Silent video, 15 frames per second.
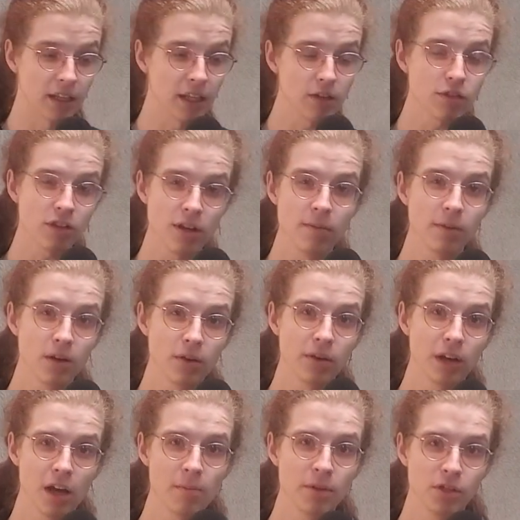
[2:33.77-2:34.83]
There's something going
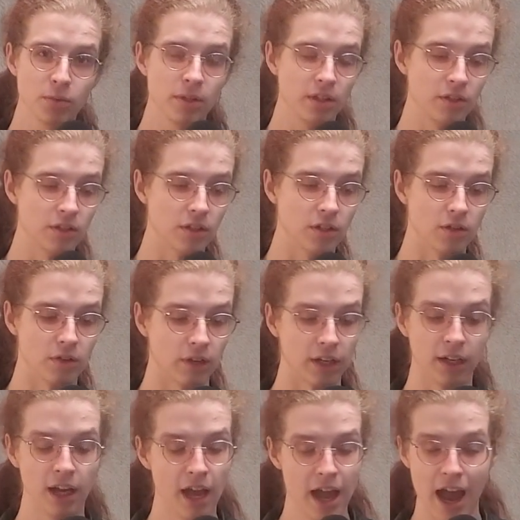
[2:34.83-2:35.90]
on between these two,
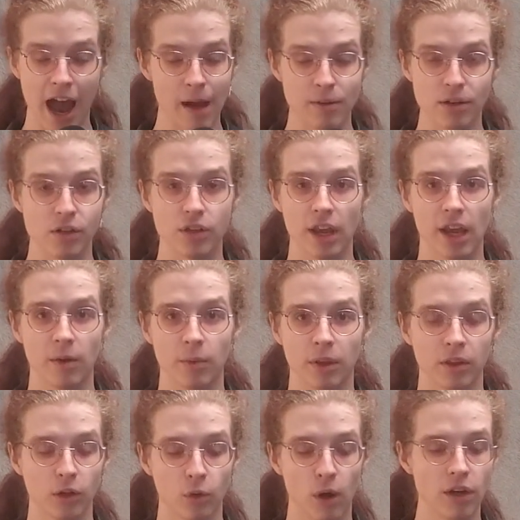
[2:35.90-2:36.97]
and I'm just saying,
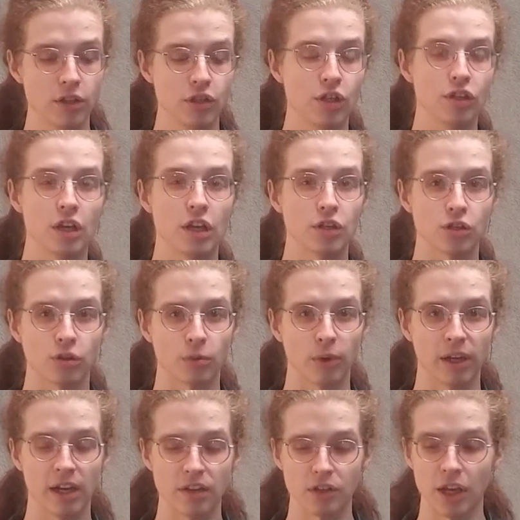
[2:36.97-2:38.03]
with Quan Chi's
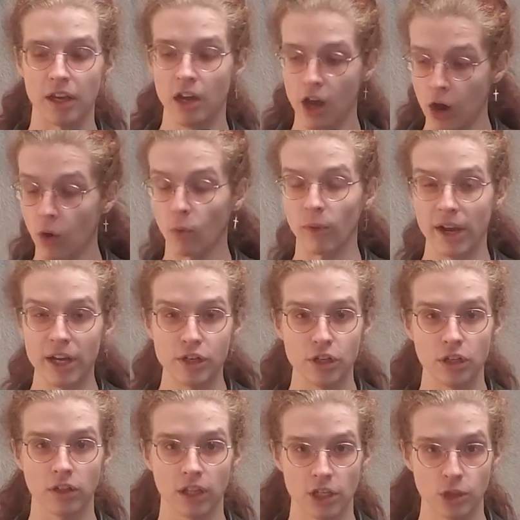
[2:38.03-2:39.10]
history as a
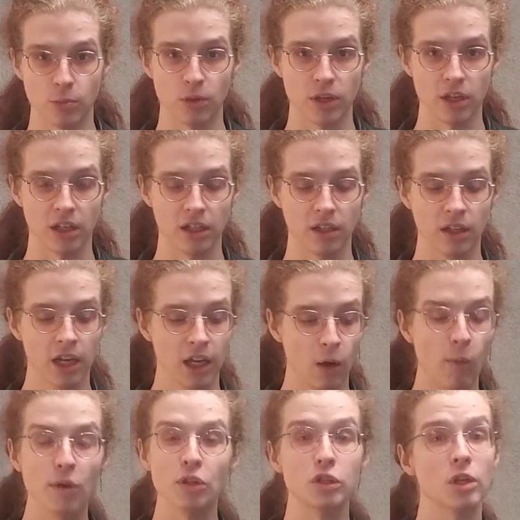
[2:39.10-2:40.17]
raging lesbian, it
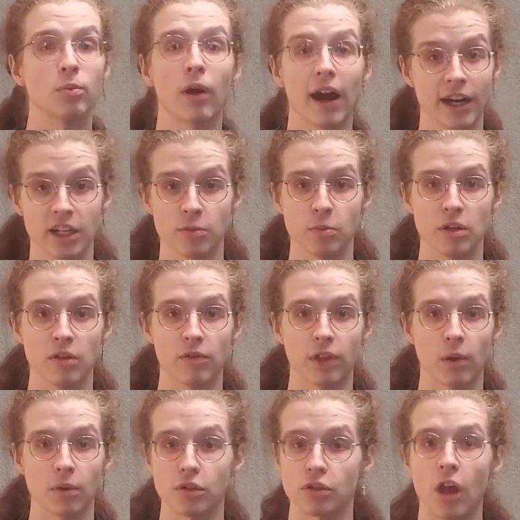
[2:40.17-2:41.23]
wouldn't surprise me if
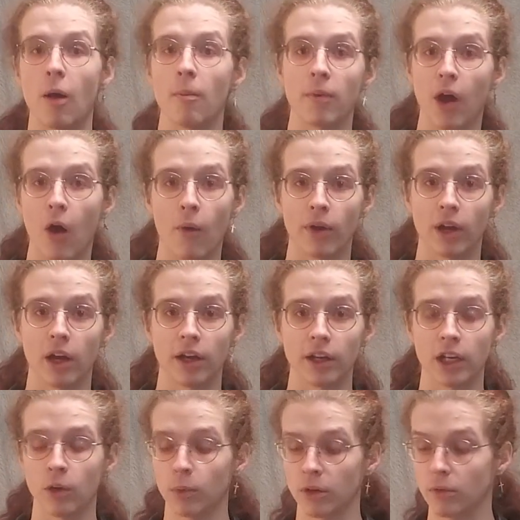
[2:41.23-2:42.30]
there was something going on
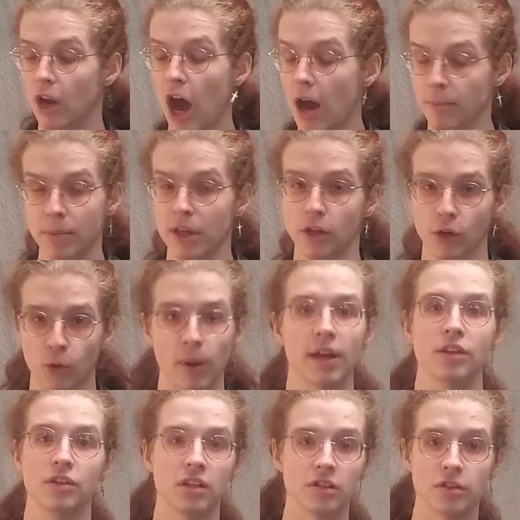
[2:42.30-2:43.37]
here. Would not be the
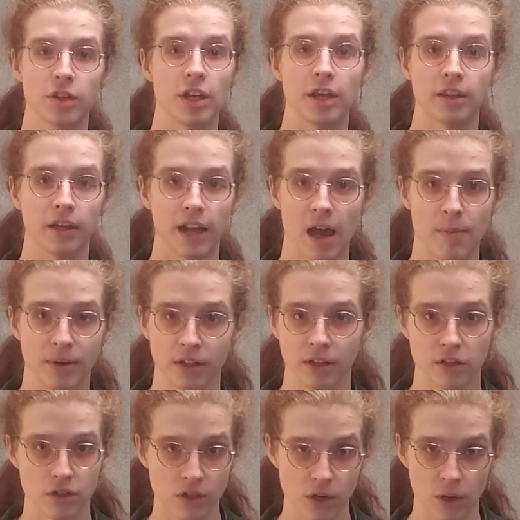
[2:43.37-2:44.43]
craziest thing that happened in
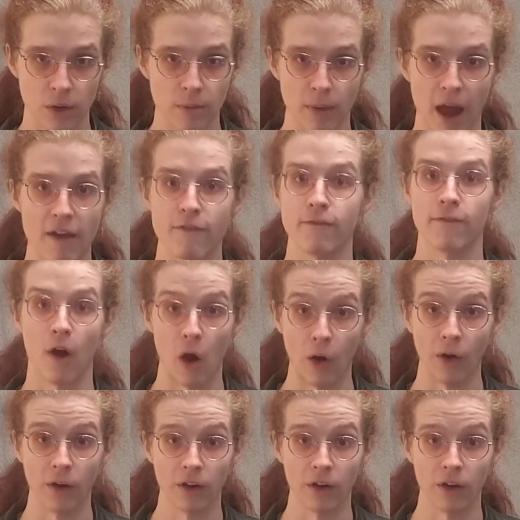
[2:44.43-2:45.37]
the story by far.